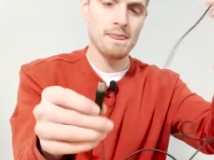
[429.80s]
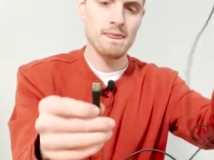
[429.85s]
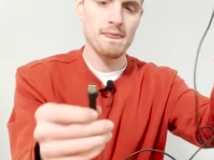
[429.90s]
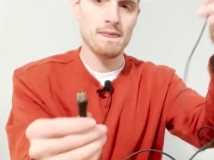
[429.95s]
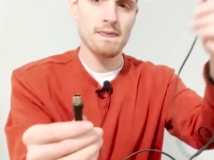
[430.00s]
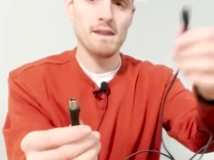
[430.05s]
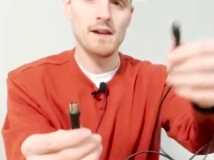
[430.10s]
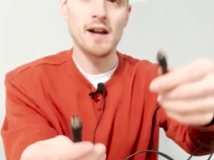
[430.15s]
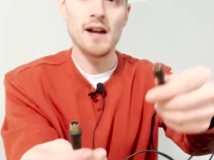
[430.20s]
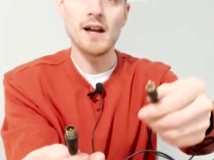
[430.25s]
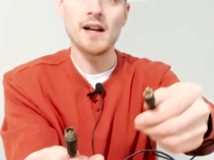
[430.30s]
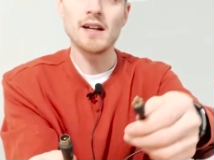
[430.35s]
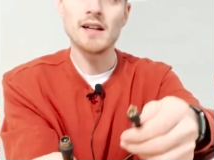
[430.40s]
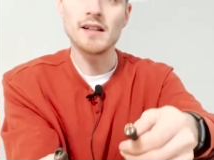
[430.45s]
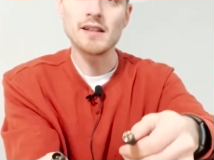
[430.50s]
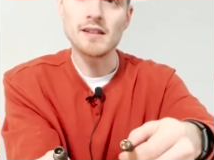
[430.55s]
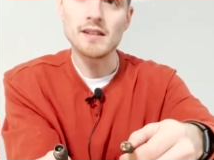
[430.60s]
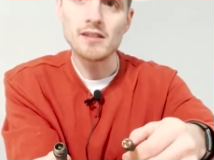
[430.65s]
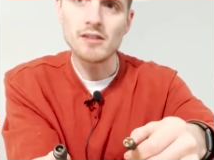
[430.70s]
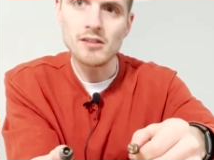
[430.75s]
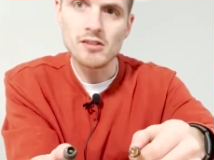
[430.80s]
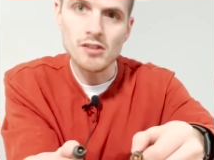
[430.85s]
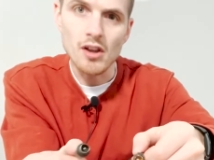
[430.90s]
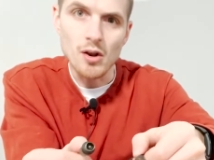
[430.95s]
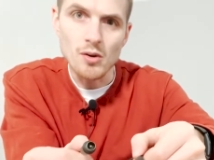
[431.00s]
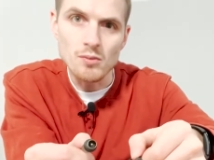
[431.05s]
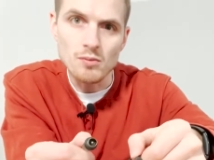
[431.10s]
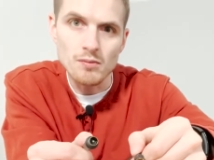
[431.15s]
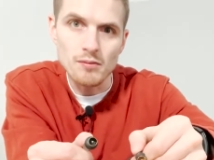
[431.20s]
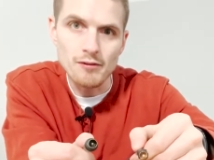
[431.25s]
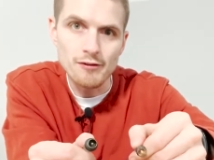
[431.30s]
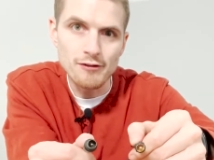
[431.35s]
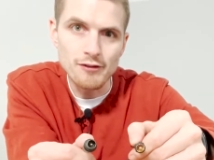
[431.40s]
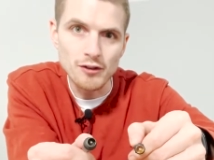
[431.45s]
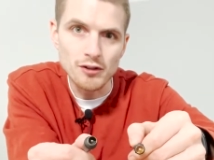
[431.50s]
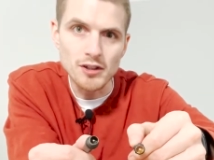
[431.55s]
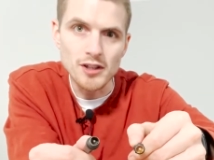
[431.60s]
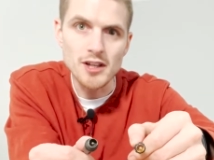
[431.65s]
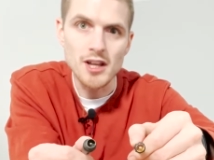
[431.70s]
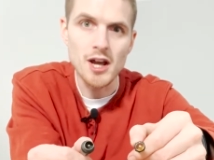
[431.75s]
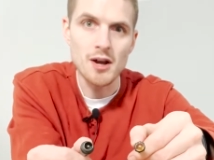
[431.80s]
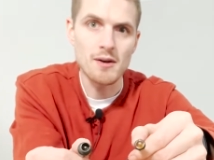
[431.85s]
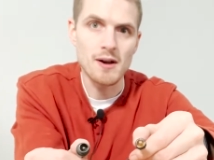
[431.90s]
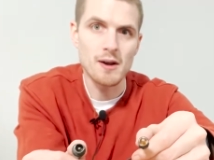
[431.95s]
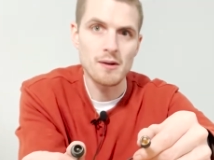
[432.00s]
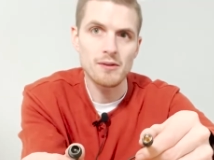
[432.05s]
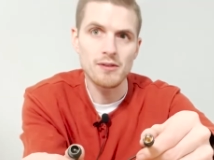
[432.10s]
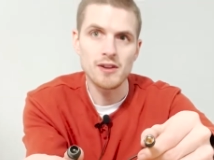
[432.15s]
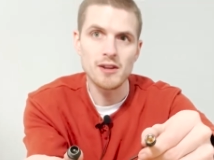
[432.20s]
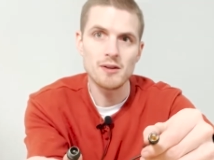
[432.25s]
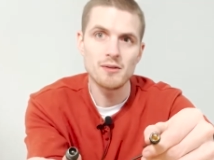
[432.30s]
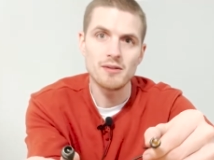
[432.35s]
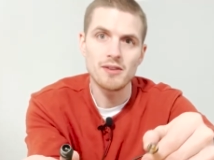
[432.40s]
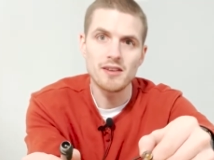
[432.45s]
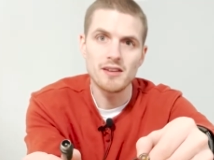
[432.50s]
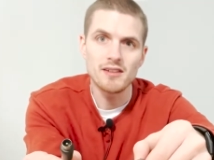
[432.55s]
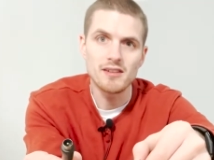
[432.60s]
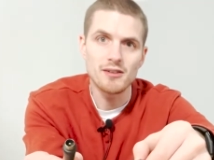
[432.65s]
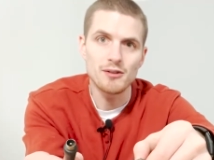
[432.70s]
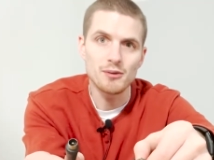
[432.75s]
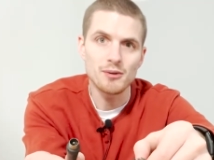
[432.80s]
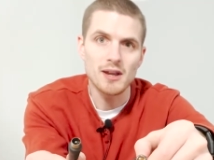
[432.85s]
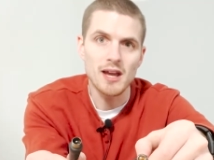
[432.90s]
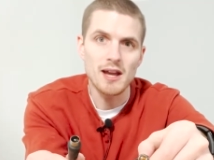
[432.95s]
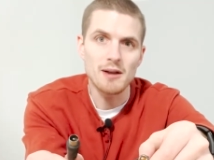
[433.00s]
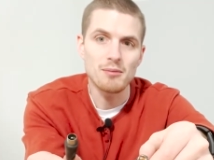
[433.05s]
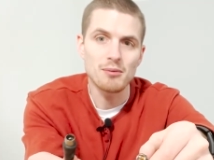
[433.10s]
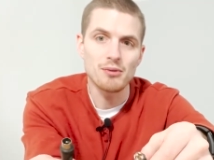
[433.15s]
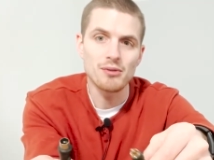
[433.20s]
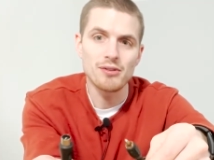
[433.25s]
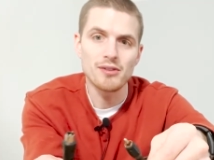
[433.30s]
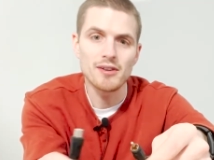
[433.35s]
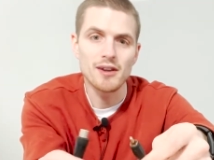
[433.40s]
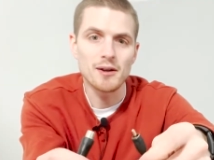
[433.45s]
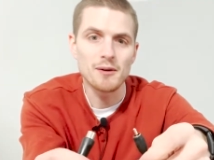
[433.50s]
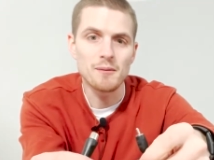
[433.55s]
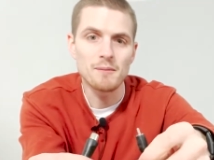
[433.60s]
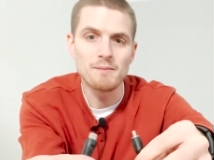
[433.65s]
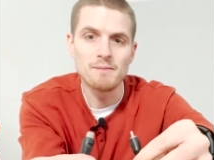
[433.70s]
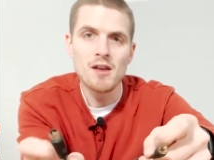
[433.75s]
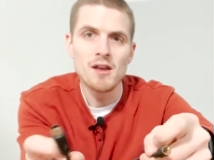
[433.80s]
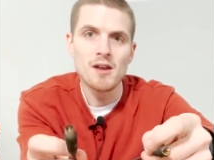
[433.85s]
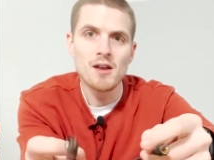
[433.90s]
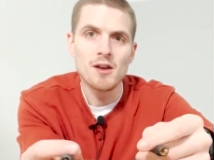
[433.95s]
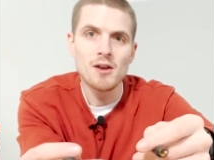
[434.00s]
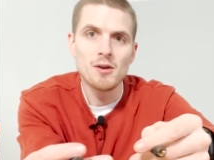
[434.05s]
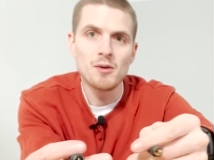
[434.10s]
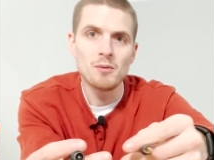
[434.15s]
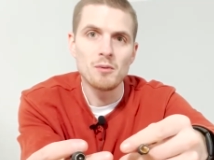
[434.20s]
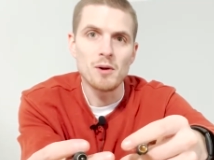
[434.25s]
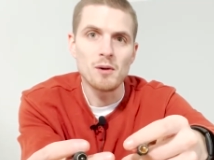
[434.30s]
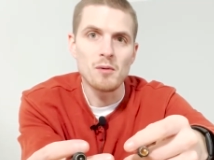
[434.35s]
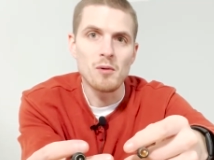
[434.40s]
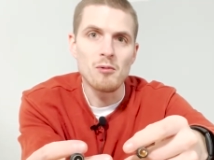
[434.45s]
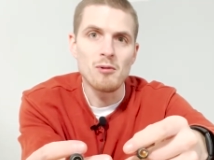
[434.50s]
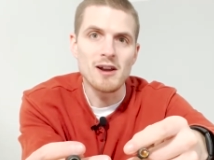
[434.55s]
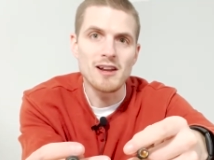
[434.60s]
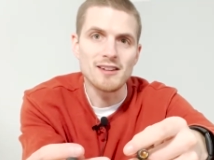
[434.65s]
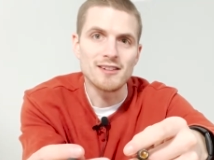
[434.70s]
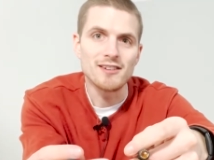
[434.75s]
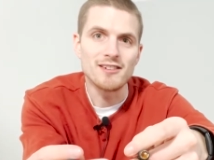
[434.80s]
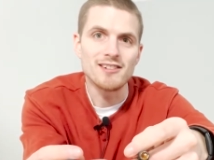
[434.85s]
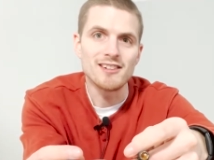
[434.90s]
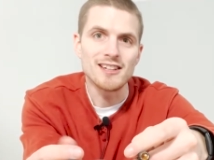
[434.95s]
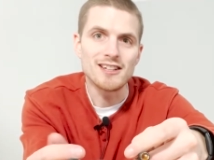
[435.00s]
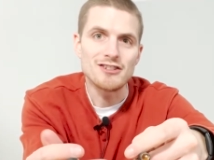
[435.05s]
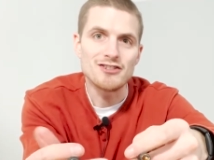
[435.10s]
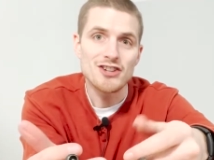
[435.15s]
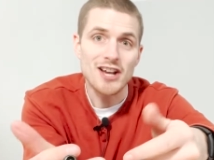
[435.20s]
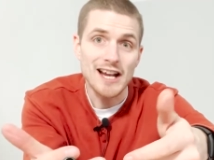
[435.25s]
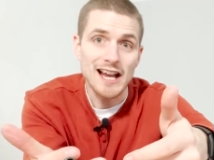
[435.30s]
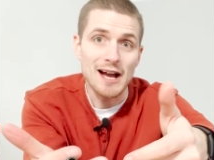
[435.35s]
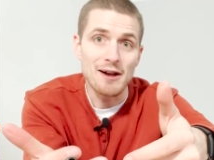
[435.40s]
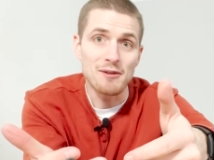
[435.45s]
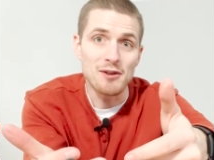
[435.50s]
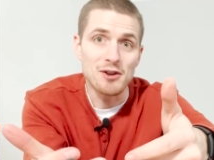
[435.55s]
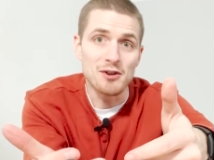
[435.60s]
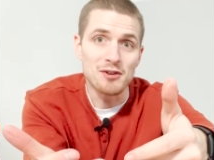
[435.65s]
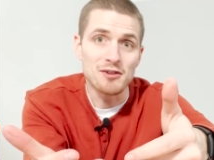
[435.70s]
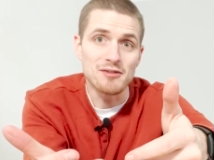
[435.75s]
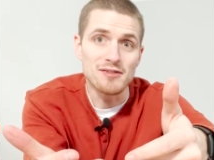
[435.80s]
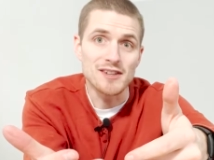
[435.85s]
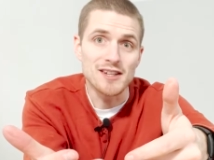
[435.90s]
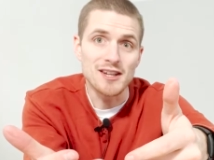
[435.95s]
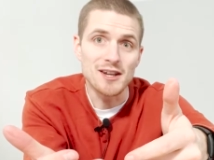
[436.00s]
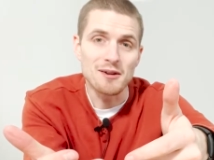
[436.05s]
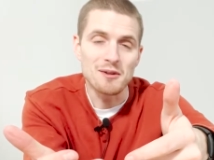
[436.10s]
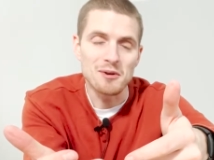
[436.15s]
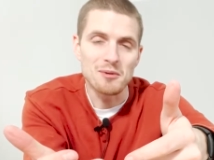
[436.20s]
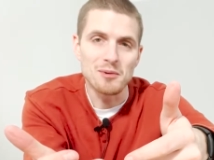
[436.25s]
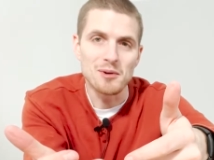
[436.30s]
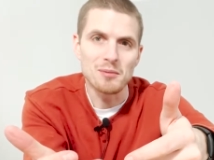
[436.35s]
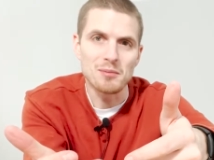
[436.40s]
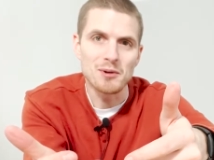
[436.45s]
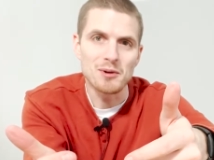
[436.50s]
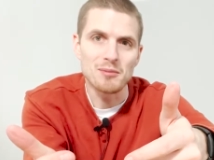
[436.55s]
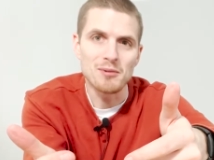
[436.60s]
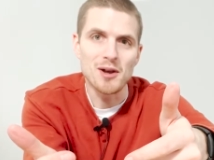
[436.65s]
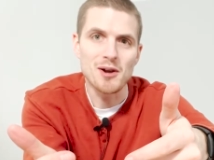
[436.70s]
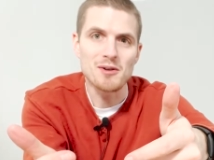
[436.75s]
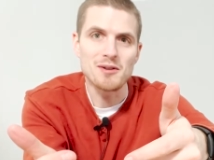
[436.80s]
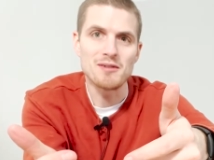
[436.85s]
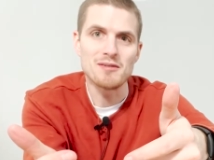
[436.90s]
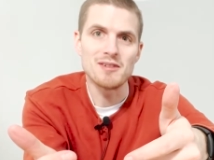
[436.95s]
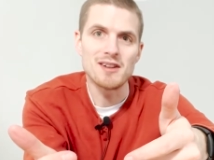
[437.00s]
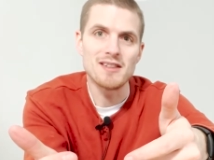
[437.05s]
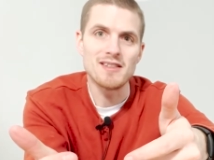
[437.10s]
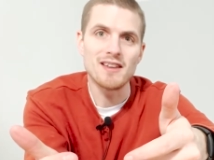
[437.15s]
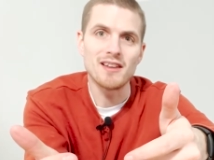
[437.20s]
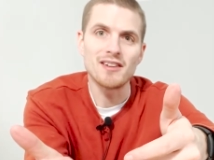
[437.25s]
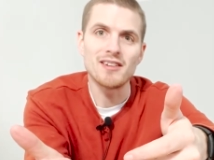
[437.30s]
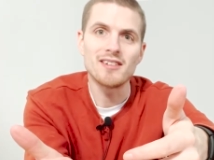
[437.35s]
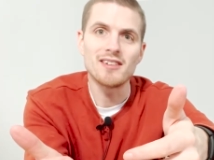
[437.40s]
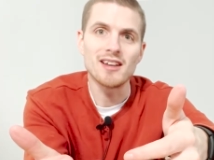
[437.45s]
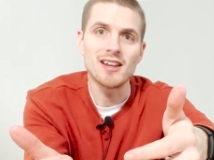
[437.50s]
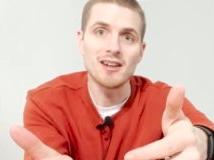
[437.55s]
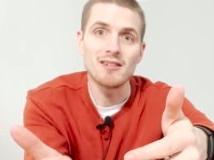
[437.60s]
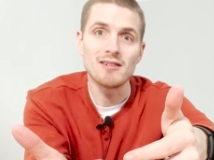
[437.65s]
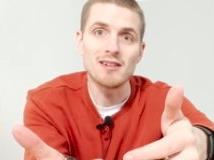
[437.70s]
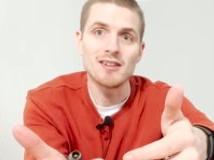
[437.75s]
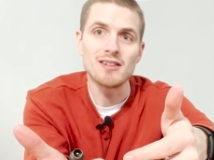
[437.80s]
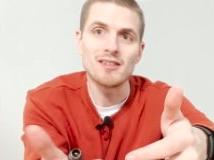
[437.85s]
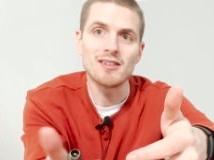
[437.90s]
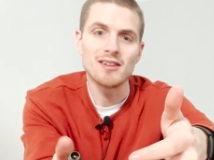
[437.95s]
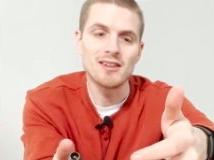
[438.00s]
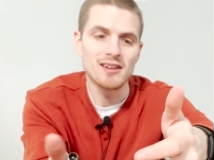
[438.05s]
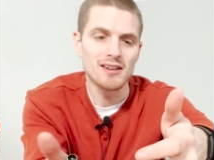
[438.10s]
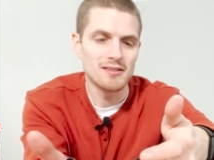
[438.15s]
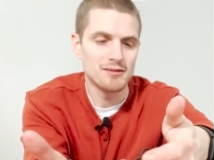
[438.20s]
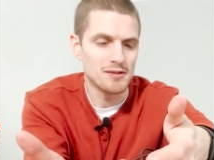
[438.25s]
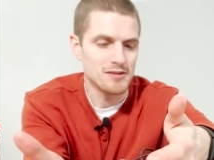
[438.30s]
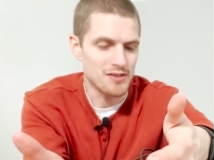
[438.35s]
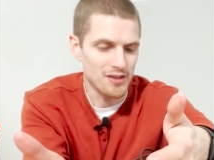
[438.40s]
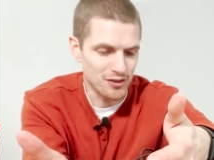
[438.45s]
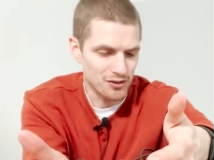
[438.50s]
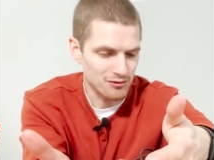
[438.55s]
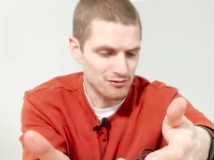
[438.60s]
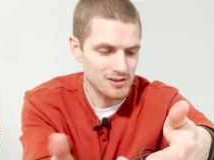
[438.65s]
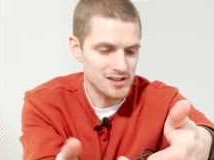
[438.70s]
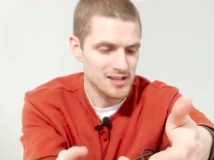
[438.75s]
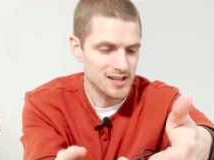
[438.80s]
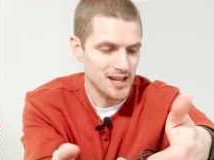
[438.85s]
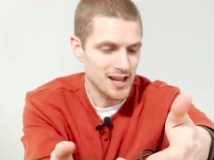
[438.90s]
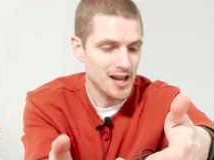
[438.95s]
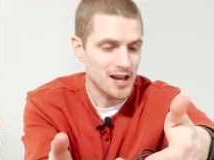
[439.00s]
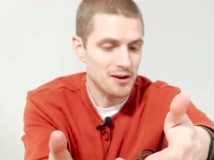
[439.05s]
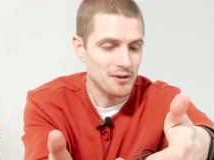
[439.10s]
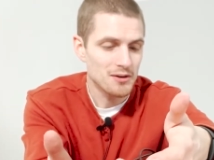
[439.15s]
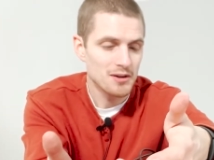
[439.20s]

I don't fully know how to use these two cables, so we will wait and see. Check out the other video that we'll be uploading in this series with the 3DO,